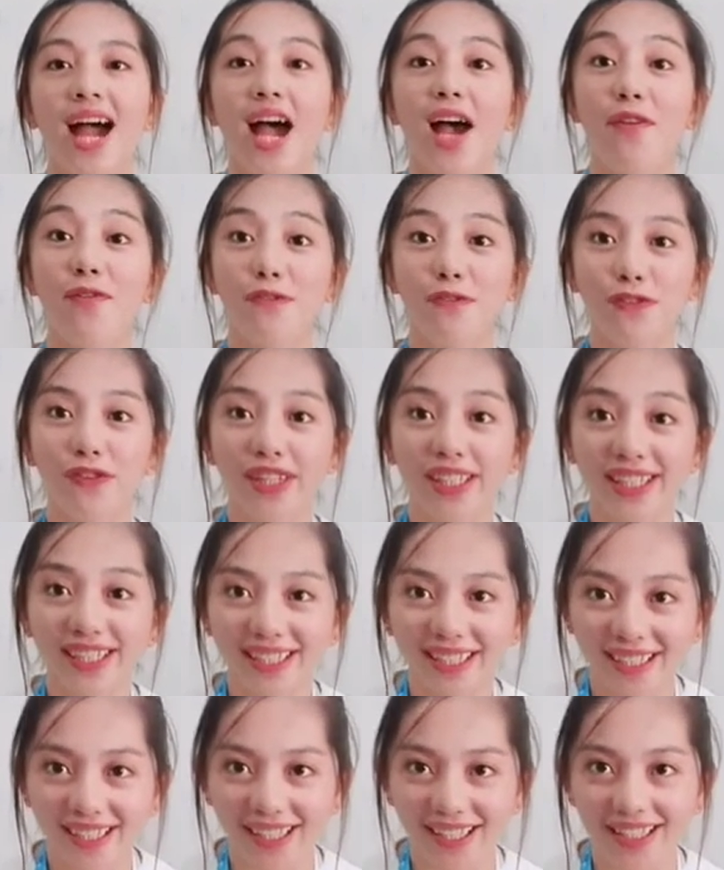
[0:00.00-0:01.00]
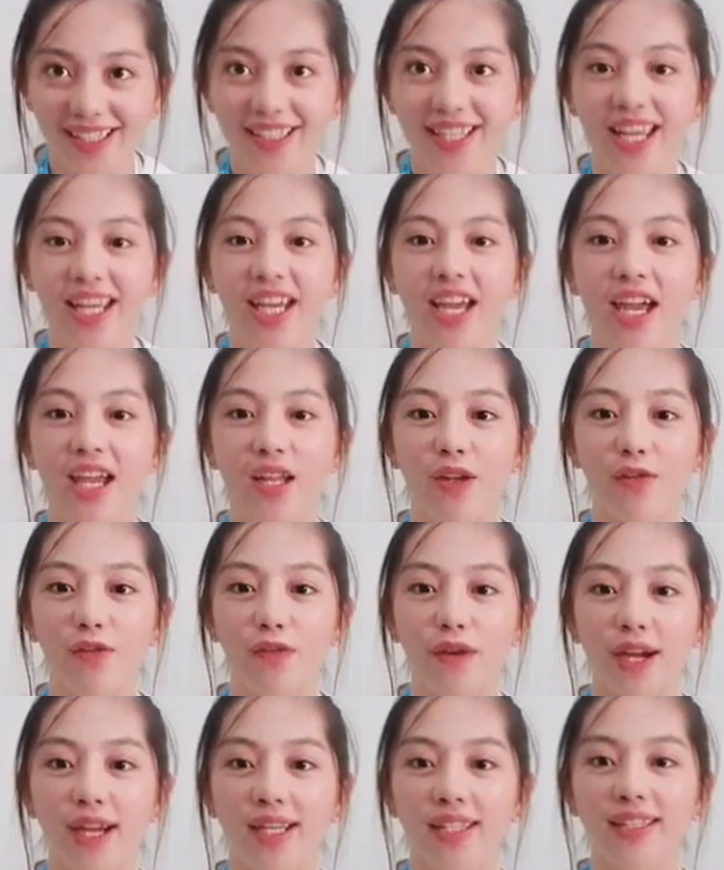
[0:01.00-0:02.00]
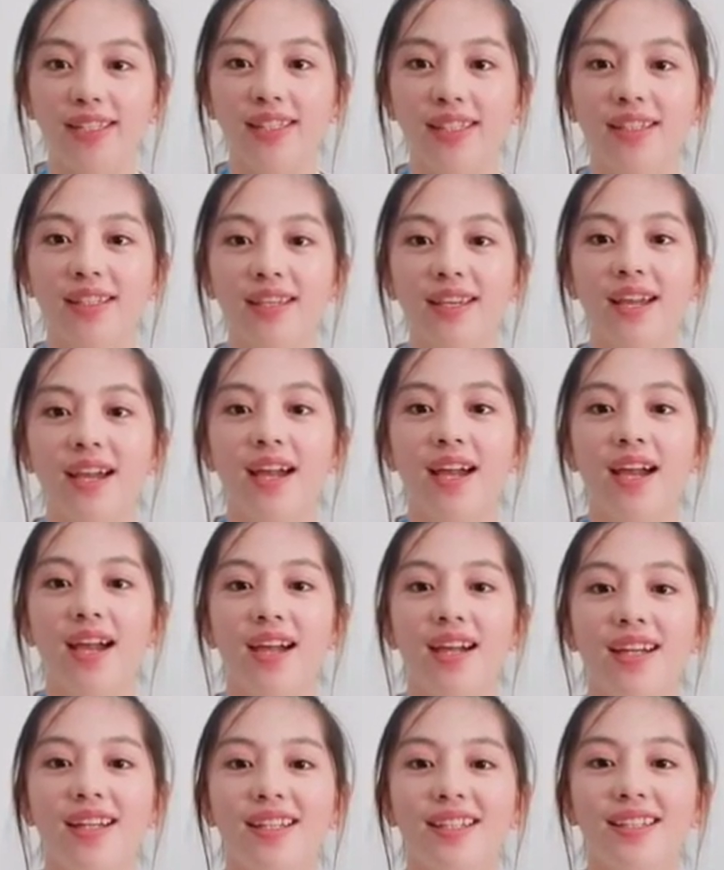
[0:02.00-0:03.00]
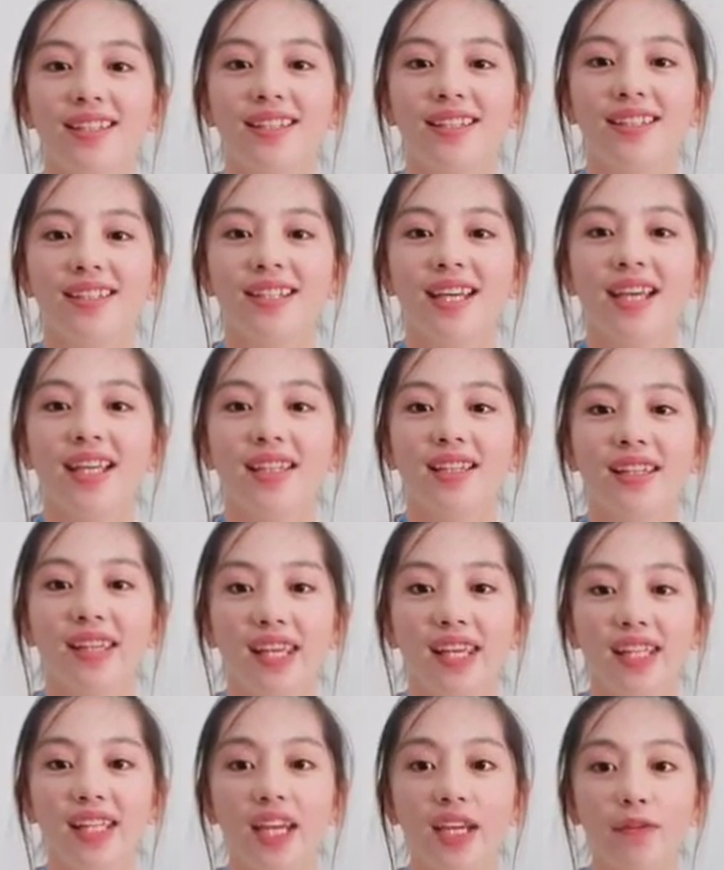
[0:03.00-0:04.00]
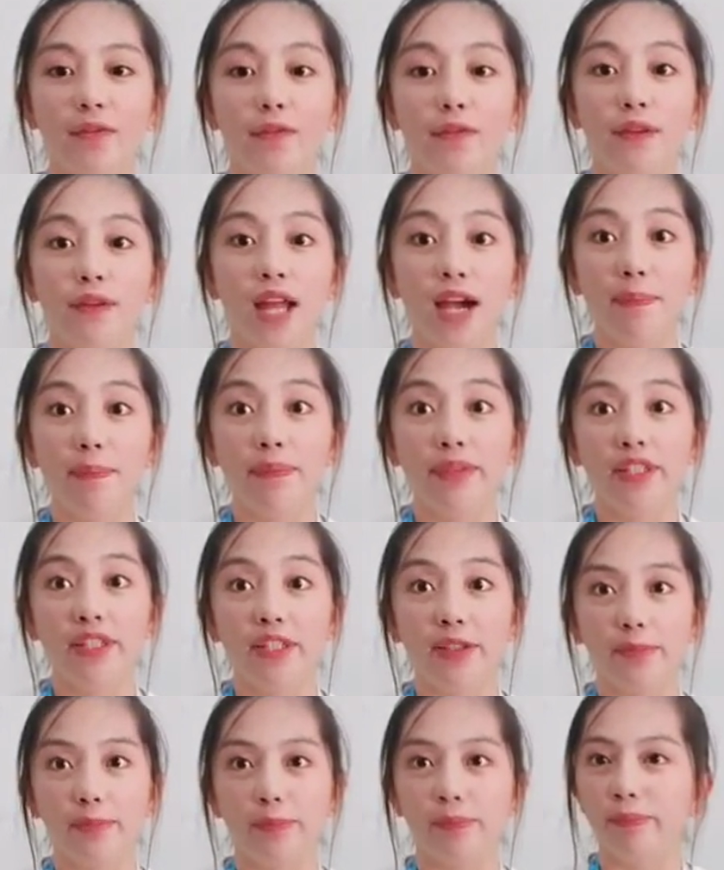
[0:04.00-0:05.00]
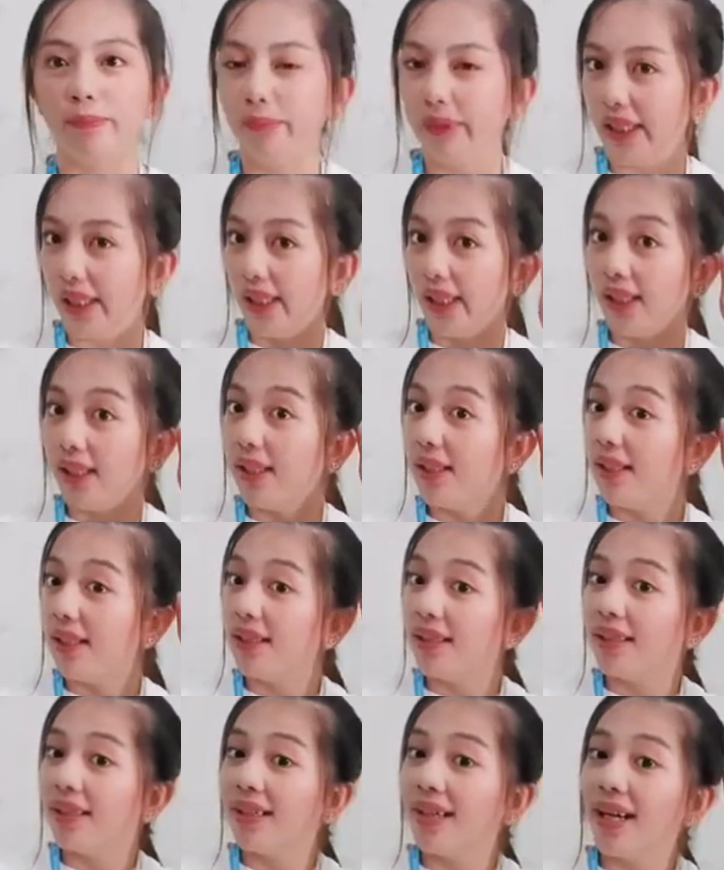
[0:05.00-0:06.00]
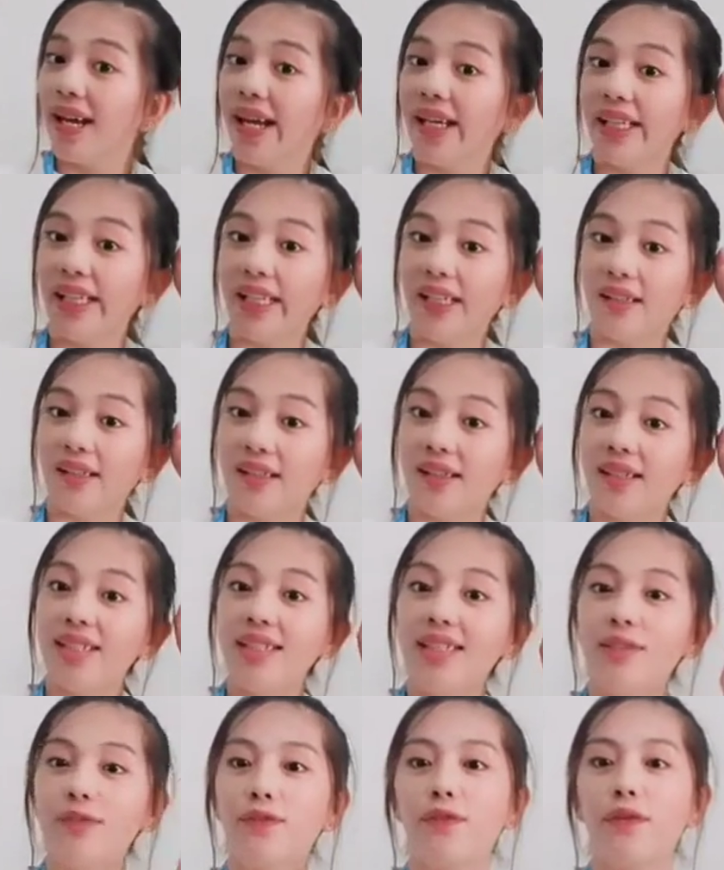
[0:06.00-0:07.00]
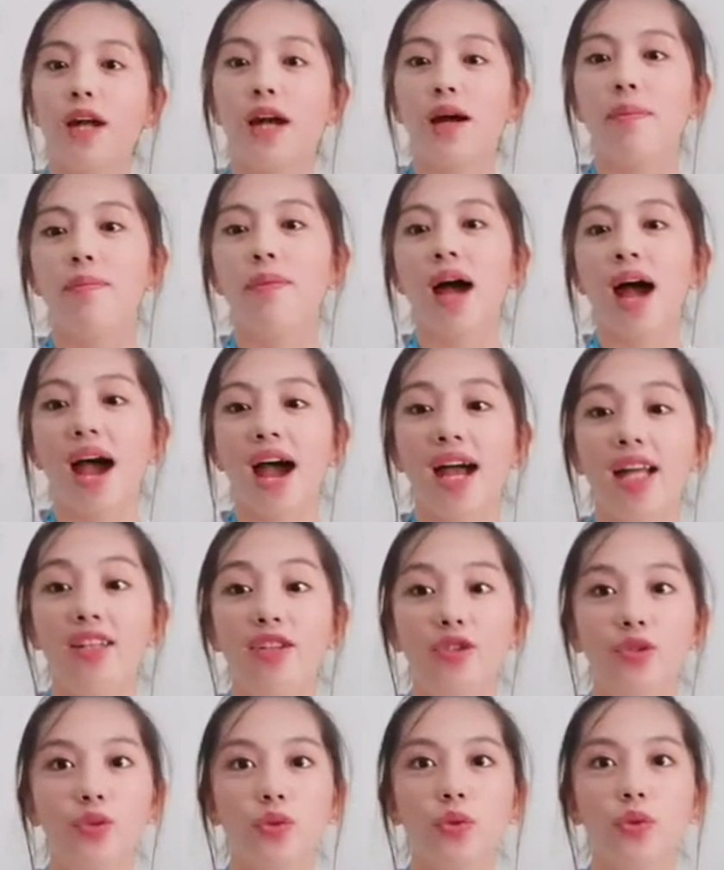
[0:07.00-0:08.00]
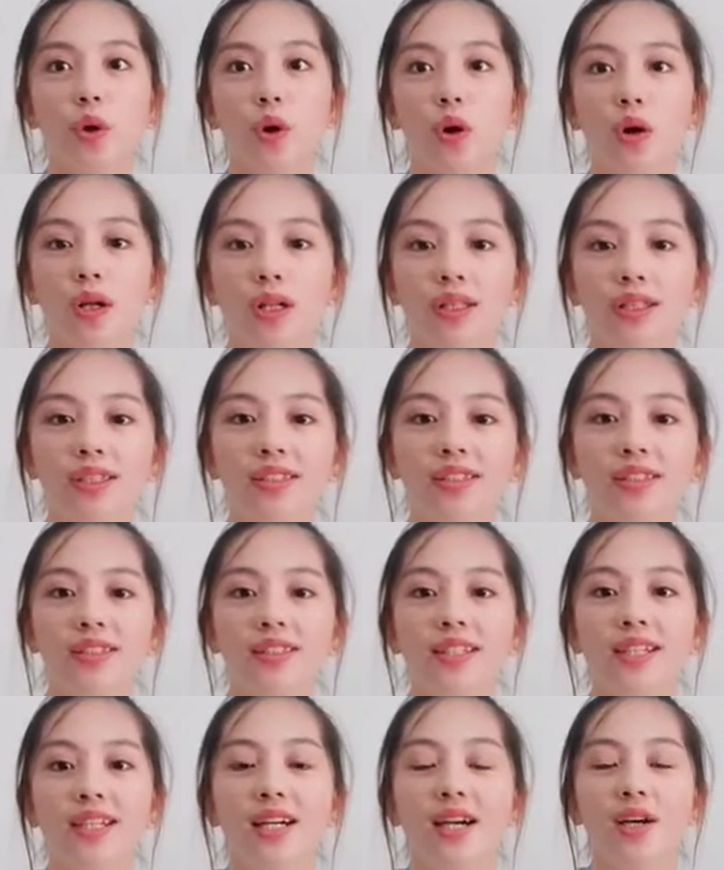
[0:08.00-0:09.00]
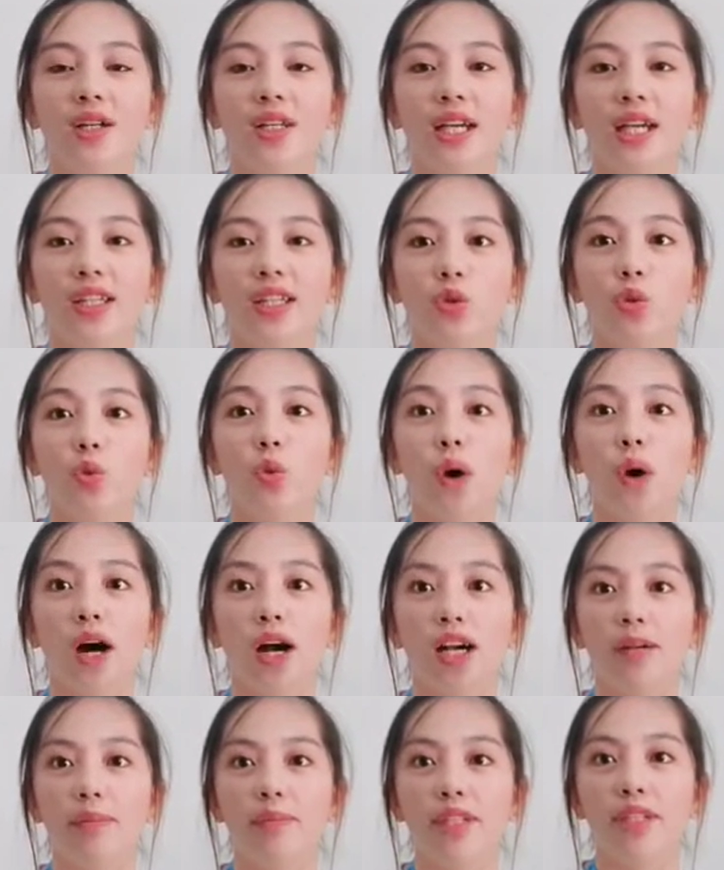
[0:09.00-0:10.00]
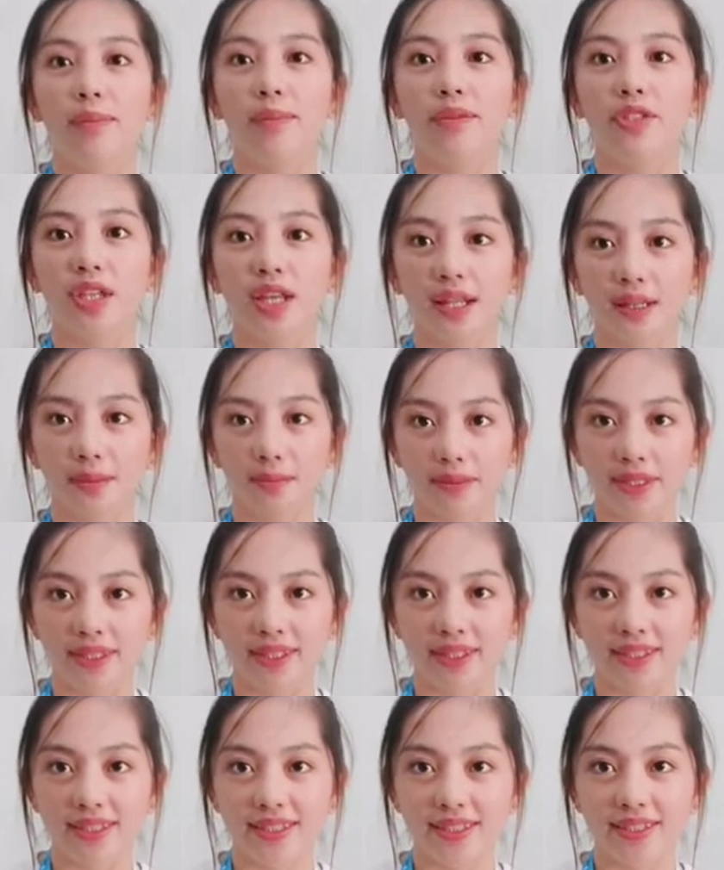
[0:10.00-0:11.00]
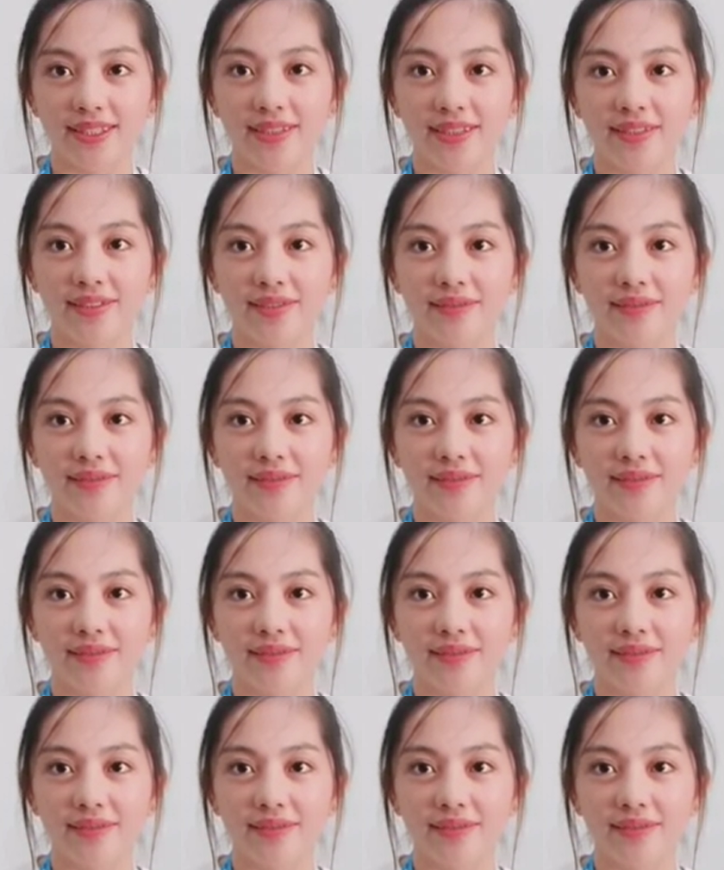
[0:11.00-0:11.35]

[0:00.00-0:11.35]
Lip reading: African elephant, they can flap their big ears from hot to cold to warm themselves.